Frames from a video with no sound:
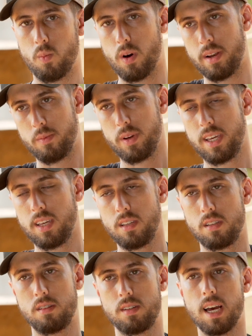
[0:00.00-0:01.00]
when we
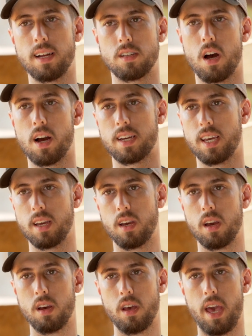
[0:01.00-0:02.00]
got
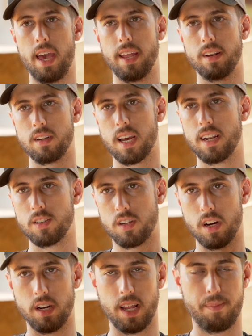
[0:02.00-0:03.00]
talking and uh-huh. kind of
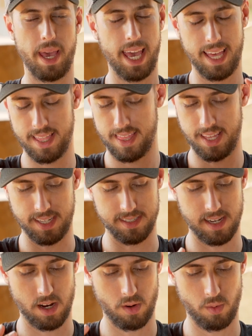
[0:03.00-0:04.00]
started to pan
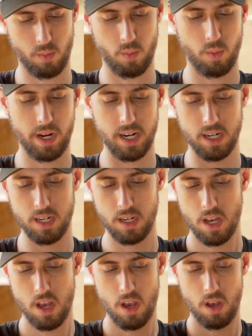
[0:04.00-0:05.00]
things out,
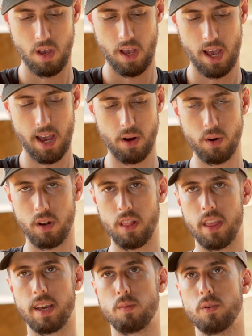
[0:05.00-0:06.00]
were
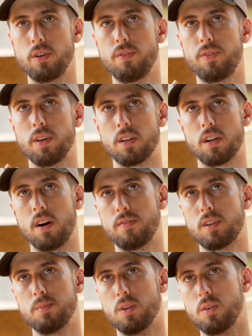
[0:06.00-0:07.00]
you feeling
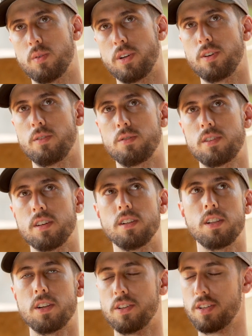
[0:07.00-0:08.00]
comfortable? Were you still
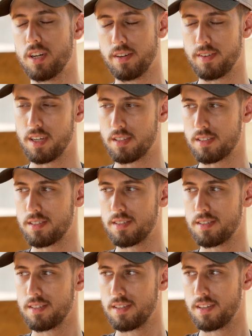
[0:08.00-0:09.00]
a little
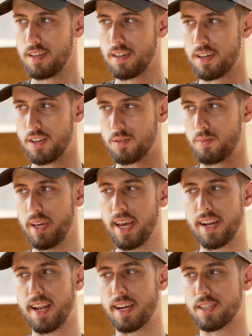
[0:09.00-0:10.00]
nervous? Because we
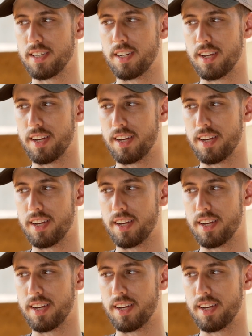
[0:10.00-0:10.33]
hadn't actually